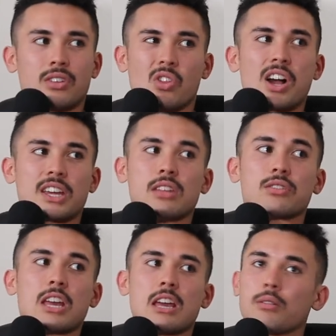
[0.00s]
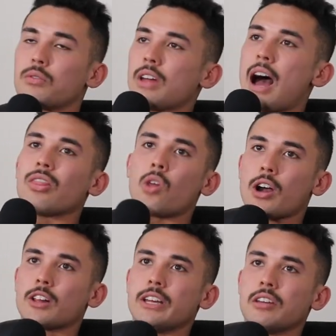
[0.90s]
Like he's he,
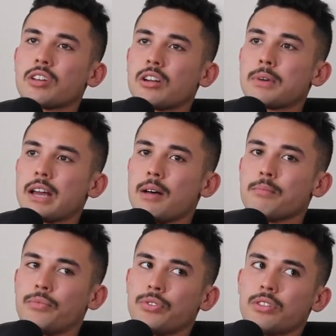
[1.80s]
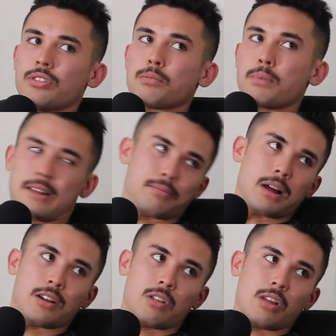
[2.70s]
unlikely he's going to become the greatest
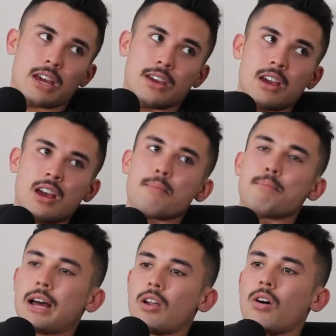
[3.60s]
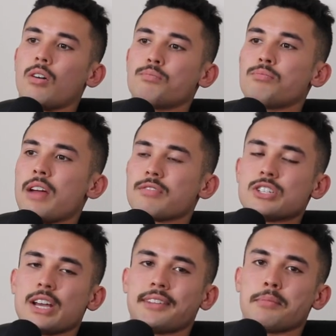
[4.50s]
player in the league. Yeah. But every
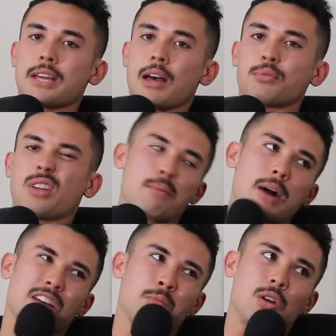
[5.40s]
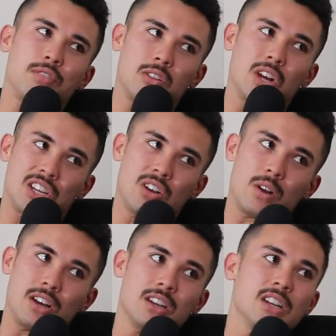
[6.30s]
chance he becomes, say, a Mark Murphy, like, you know,
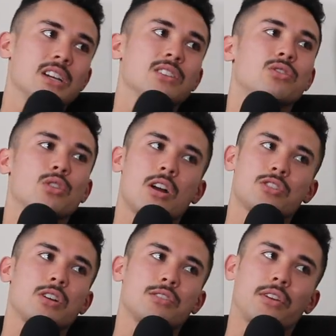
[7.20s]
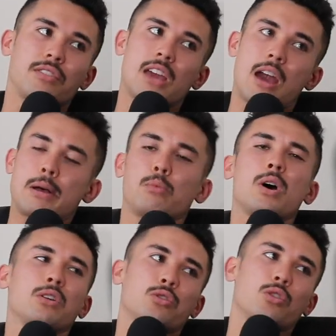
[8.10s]
a two hundred, two fifty gamer,
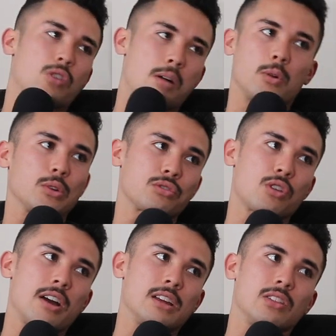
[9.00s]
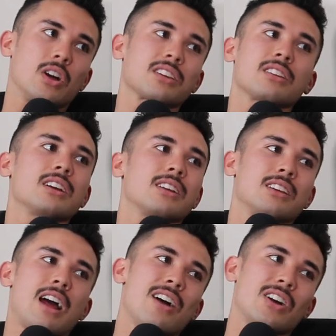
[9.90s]
one or two time All-Australian. Like, yeah, yeah, yeah.
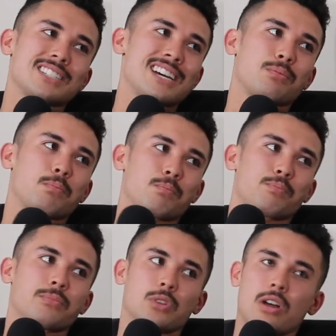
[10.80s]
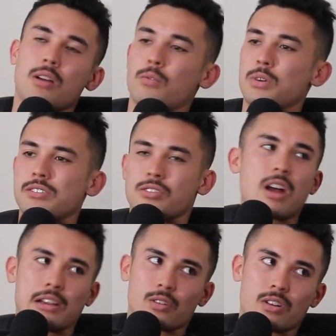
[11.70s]
You know, like just do that, which is a
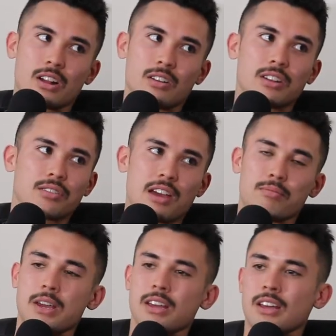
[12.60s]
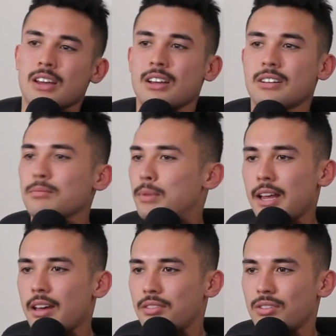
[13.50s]
great career and a safe pick. Yeah. But
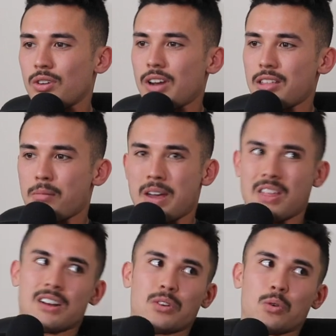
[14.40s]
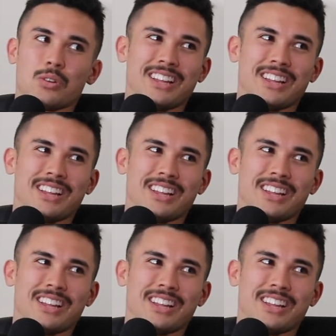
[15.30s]
he hasn't turned out to be that at all.